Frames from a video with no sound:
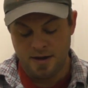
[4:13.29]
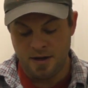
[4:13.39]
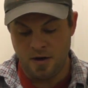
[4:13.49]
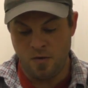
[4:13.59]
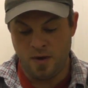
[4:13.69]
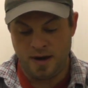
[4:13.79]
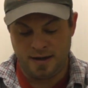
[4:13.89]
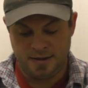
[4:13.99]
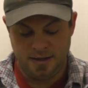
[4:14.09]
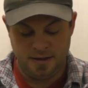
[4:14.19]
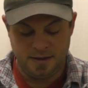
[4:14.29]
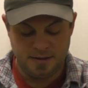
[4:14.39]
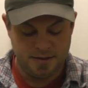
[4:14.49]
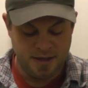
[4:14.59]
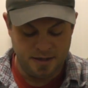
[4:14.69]
You know, what I
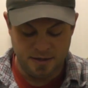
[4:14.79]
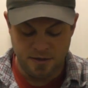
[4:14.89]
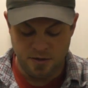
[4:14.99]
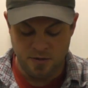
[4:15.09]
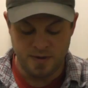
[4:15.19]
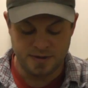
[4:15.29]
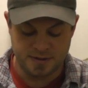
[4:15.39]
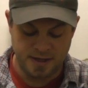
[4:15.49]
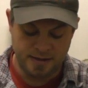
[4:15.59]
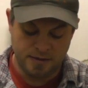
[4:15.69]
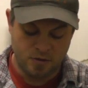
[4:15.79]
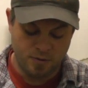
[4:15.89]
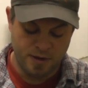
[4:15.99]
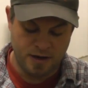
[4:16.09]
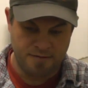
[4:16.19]
tend to do is stay a
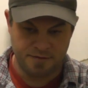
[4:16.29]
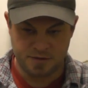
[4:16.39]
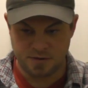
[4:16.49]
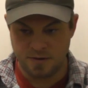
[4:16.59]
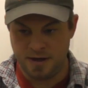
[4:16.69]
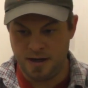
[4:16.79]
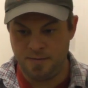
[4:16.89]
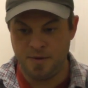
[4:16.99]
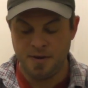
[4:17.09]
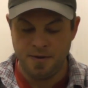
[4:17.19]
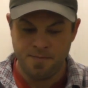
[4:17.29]
little bit off the stream.